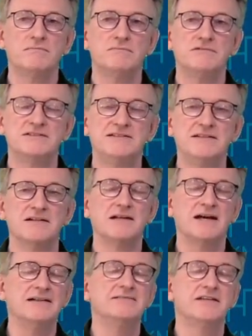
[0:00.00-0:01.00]
still
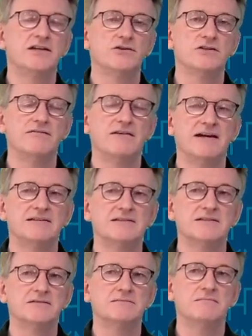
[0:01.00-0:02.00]
unsecure
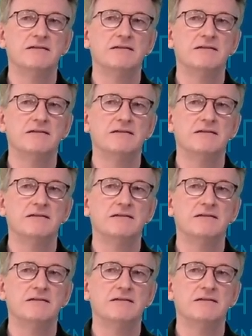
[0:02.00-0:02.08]
devices?